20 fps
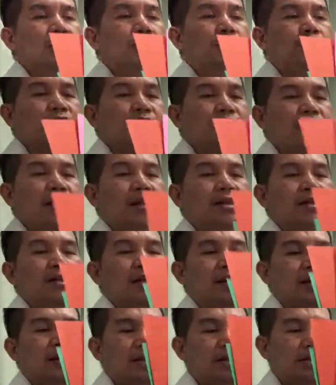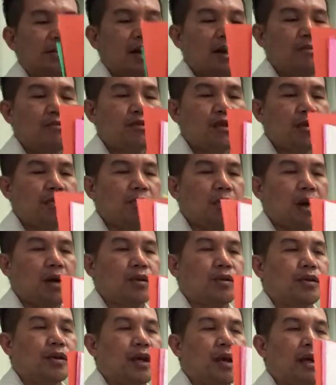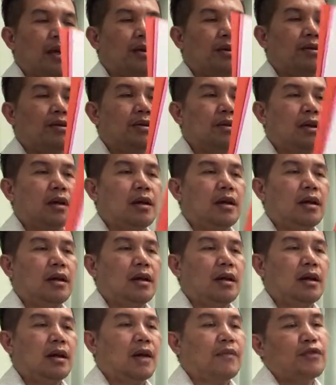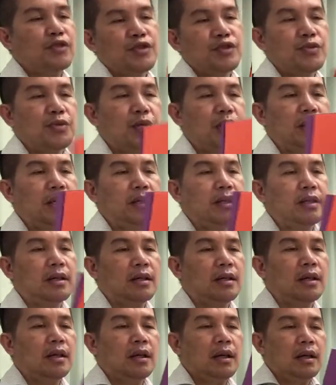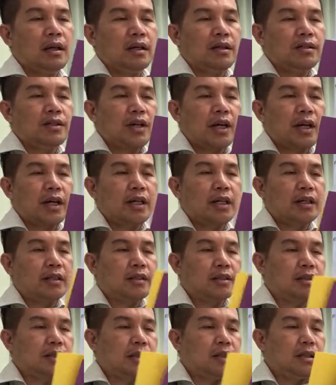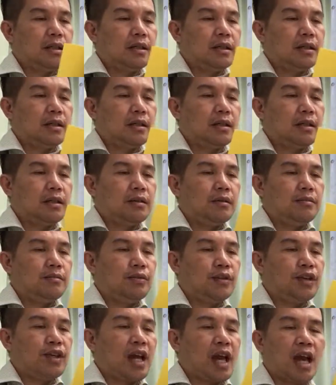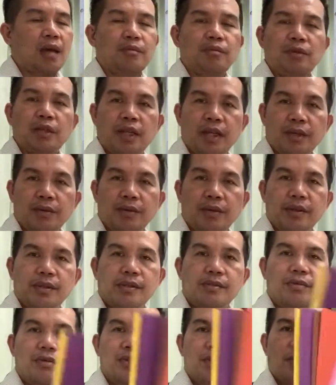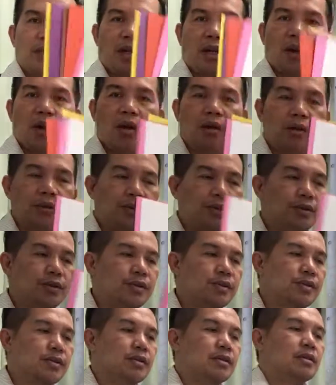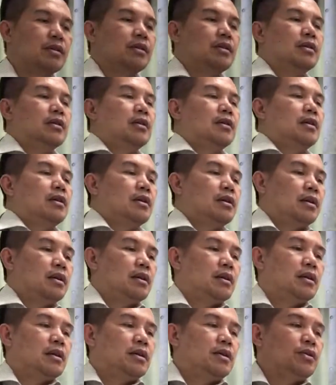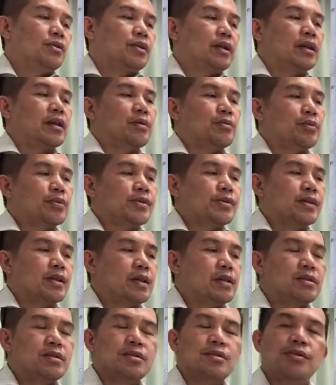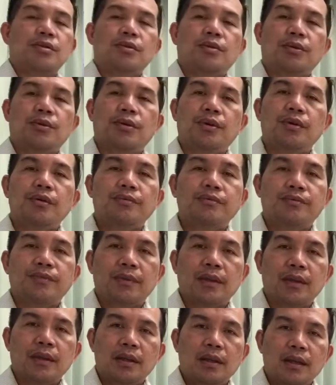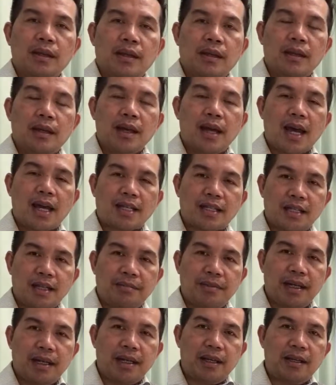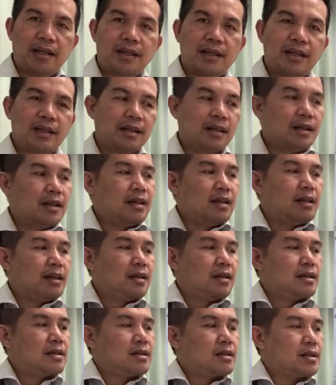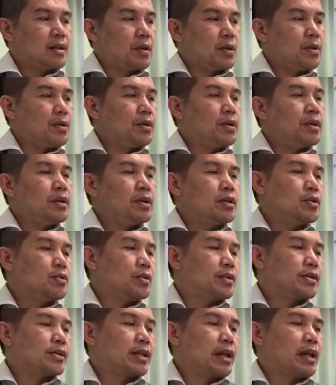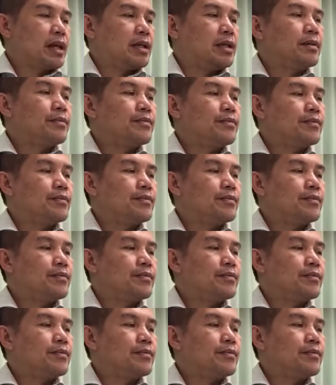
presenting the subject matter and after drilling the target vocabularies, which are the colors, you can now proceed to your activity. So you will say,